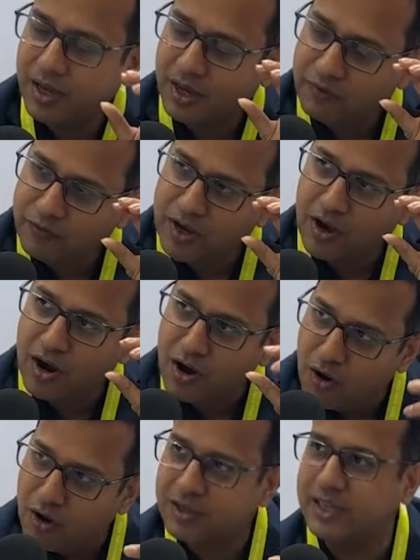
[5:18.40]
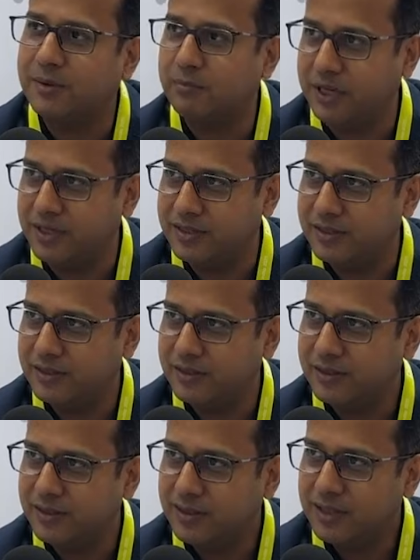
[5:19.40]
If we unlock that piece,
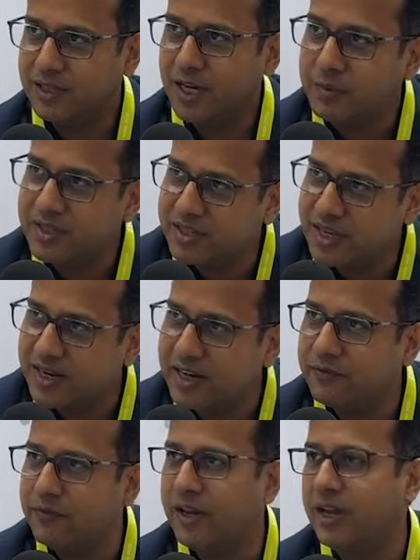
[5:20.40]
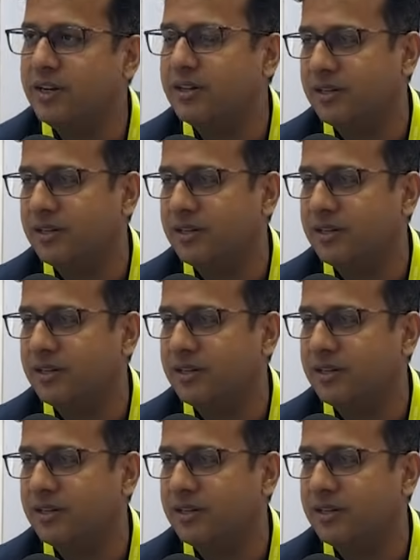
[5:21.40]
there will be significant